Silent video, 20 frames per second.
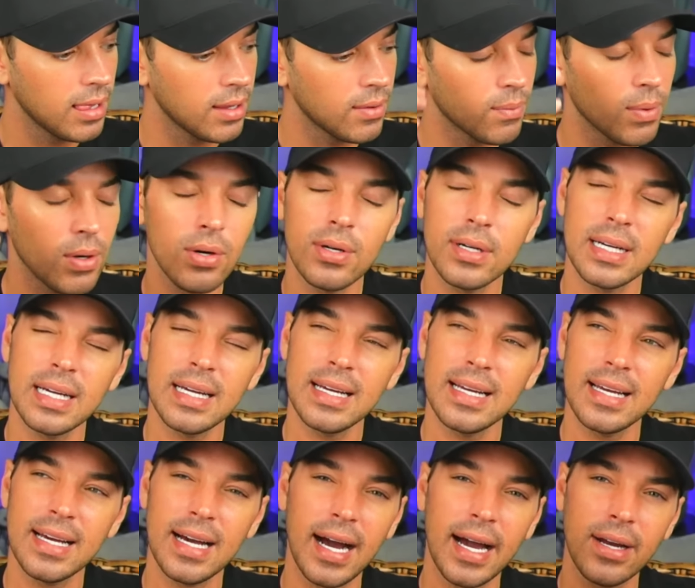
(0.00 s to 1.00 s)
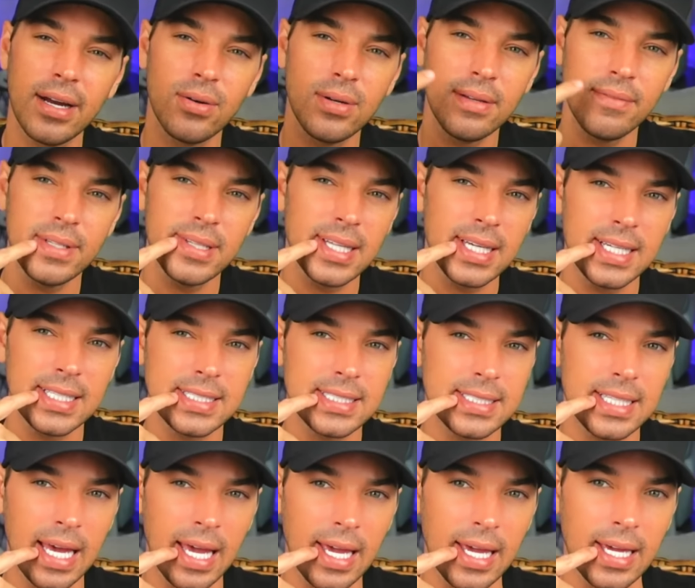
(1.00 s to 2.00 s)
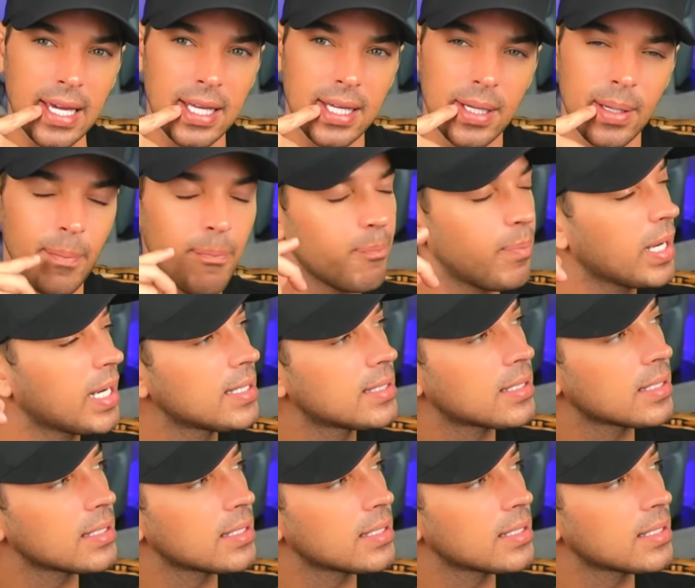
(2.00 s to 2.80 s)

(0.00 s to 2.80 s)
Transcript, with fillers: well, I don't even think it's they, because